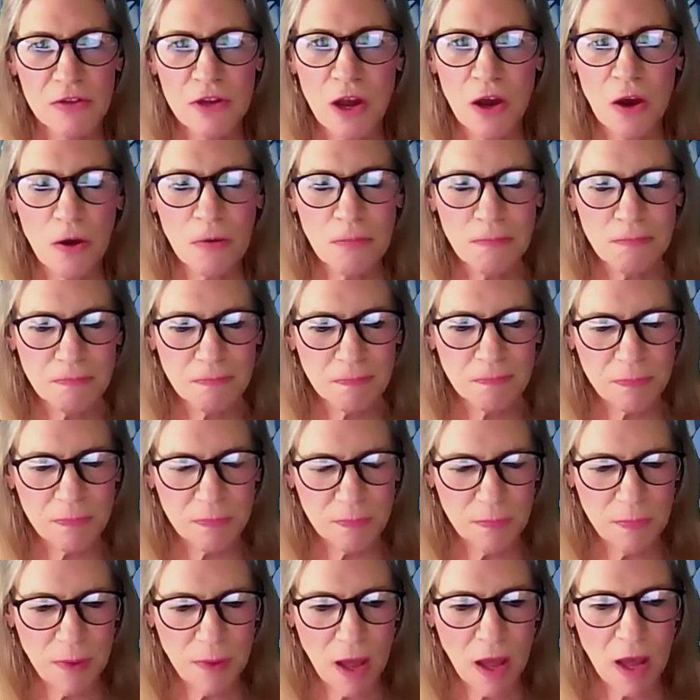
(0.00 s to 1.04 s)
So
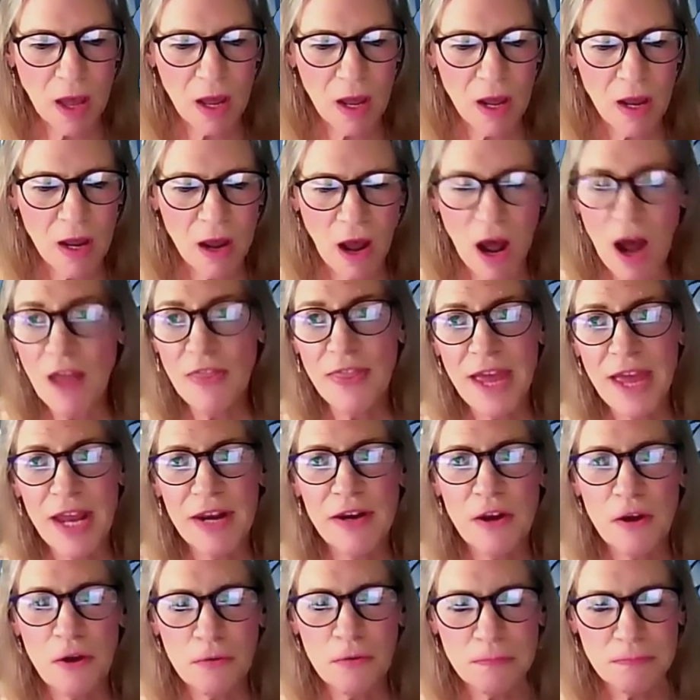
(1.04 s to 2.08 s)
on
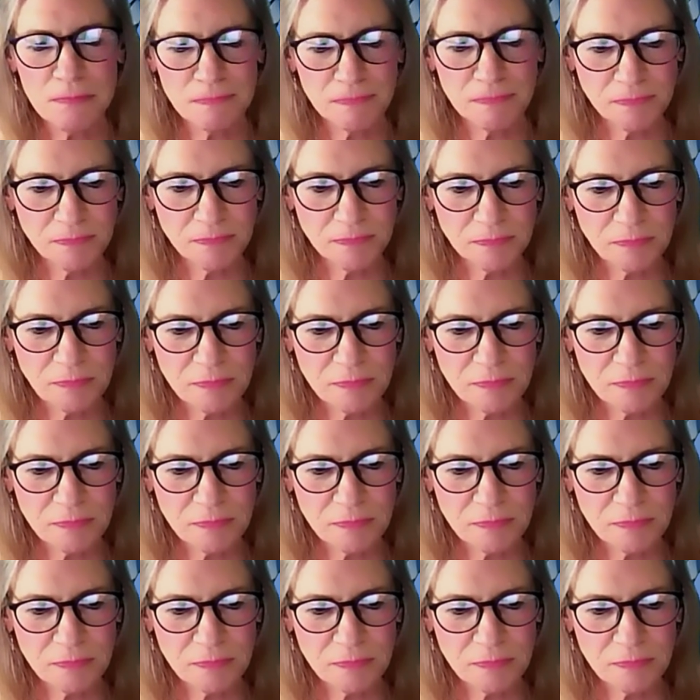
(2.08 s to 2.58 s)
that note,